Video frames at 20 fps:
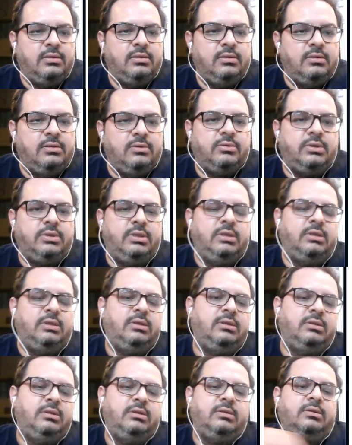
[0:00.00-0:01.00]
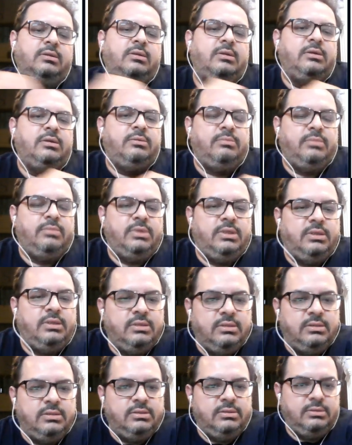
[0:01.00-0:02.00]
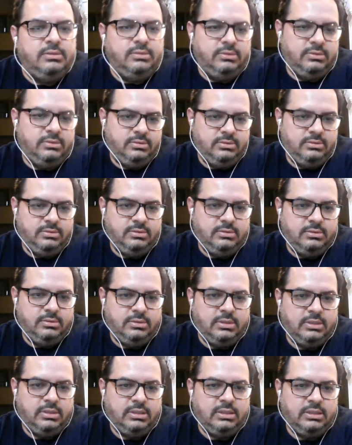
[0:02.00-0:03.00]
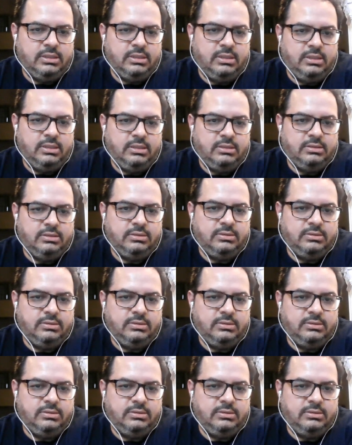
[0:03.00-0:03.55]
Okay, let me run that again.